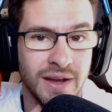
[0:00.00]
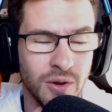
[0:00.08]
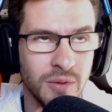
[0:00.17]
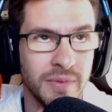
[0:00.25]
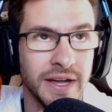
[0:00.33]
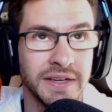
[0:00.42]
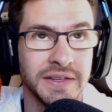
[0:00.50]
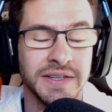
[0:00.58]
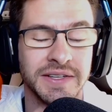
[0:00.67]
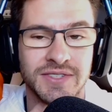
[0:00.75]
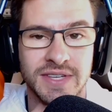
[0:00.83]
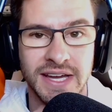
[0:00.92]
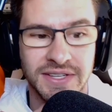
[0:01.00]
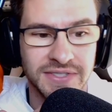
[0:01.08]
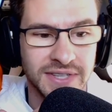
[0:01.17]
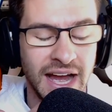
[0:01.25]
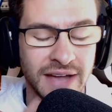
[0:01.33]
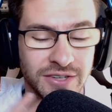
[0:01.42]
Oh my goodness, yes.
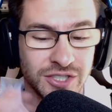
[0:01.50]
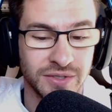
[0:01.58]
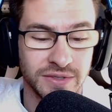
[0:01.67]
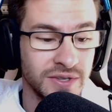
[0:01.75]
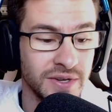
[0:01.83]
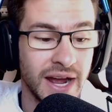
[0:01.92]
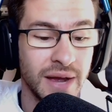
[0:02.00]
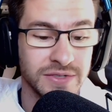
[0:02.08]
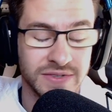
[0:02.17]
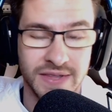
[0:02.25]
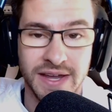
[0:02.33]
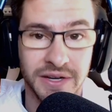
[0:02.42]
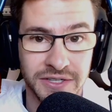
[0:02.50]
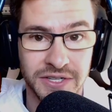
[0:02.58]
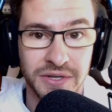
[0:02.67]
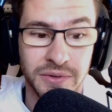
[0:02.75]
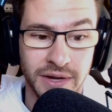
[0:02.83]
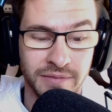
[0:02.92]
Dude, I was there
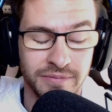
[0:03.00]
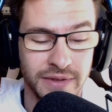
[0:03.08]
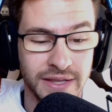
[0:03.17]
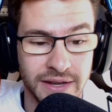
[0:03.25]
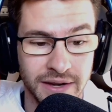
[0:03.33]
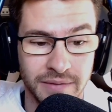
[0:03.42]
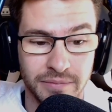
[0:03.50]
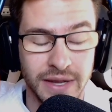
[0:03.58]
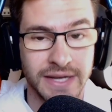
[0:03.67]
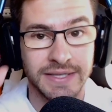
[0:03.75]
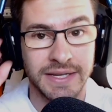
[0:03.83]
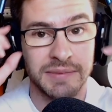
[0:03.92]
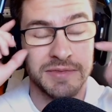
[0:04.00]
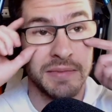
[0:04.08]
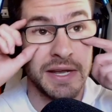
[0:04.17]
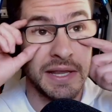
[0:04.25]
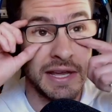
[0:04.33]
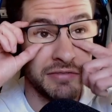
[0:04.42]
too. I've been there many times in
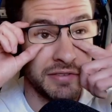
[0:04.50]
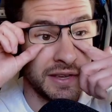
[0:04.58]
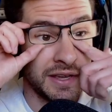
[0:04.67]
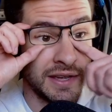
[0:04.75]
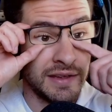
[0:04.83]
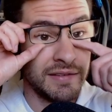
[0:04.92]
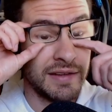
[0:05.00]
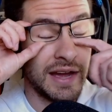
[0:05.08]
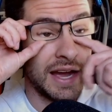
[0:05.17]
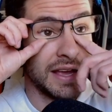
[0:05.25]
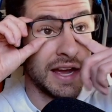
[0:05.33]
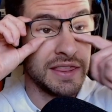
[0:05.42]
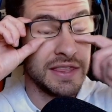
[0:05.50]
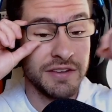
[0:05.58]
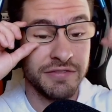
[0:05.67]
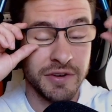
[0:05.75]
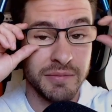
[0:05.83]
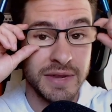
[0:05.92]
my life. I think
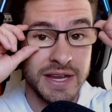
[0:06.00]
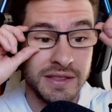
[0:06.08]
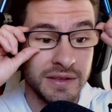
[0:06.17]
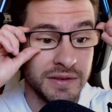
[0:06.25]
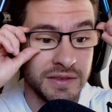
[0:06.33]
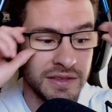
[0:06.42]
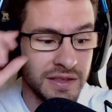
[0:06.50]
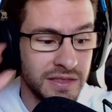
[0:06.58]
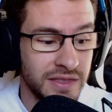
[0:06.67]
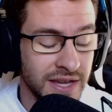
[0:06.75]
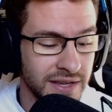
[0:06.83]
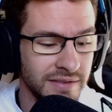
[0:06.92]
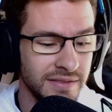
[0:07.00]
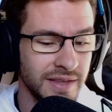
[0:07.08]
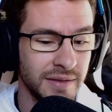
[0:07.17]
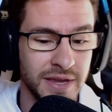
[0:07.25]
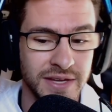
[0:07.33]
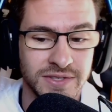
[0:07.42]
for me, the thing
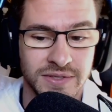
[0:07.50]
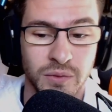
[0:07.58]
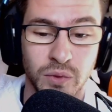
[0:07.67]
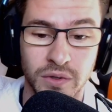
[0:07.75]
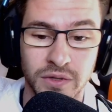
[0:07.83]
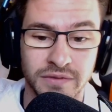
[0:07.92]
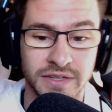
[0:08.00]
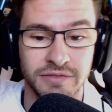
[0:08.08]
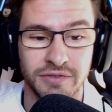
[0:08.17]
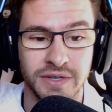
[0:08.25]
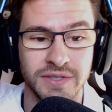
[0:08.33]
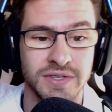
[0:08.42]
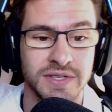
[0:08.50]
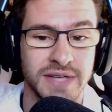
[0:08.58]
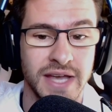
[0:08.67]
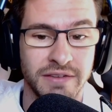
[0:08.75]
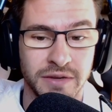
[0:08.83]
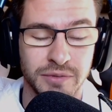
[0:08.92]
that makes the world of a difference is
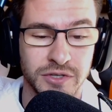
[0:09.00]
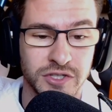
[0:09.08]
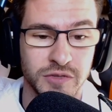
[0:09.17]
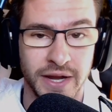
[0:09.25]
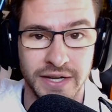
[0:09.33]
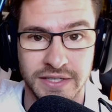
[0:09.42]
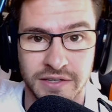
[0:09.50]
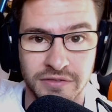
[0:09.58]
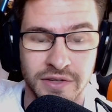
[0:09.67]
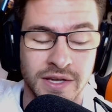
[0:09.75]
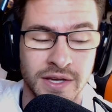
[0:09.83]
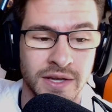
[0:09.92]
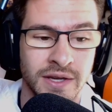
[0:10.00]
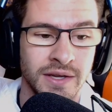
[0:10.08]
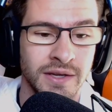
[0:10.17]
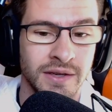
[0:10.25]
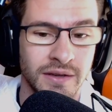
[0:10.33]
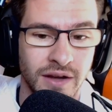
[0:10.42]
having perspective
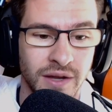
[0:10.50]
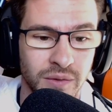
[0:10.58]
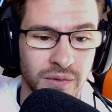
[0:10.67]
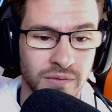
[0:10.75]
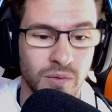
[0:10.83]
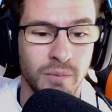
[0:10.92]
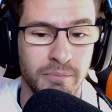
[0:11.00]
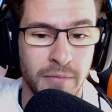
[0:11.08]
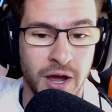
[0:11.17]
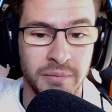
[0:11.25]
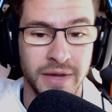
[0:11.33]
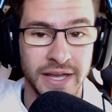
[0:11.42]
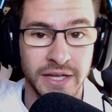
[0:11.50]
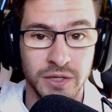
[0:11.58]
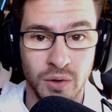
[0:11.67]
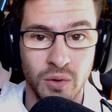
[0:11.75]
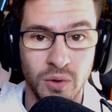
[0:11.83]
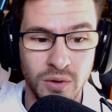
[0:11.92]
on on my
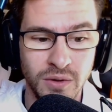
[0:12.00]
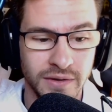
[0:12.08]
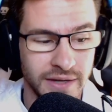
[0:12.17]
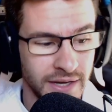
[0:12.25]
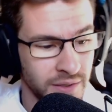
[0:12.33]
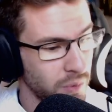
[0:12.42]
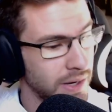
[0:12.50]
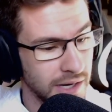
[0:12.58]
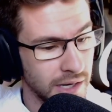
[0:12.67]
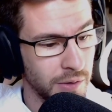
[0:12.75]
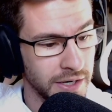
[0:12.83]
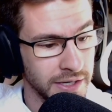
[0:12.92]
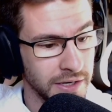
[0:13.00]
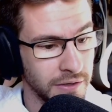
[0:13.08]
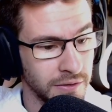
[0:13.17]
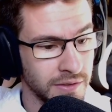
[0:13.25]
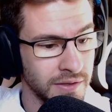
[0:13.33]
goal and where I want to go.